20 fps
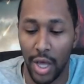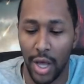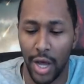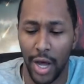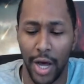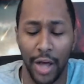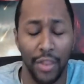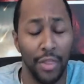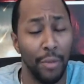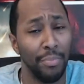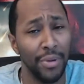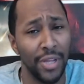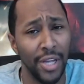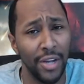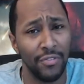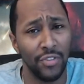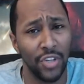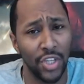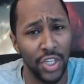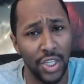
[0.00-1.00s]
The
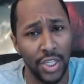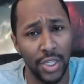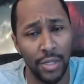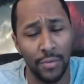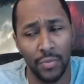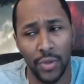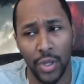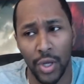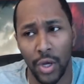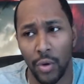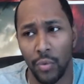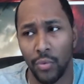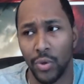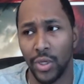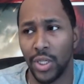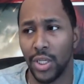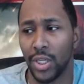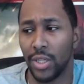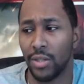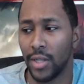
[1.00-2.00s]
BFG,
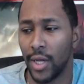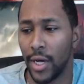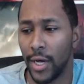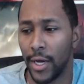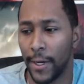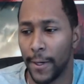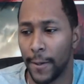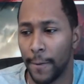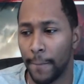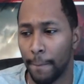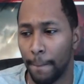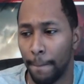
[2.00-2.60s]
which is I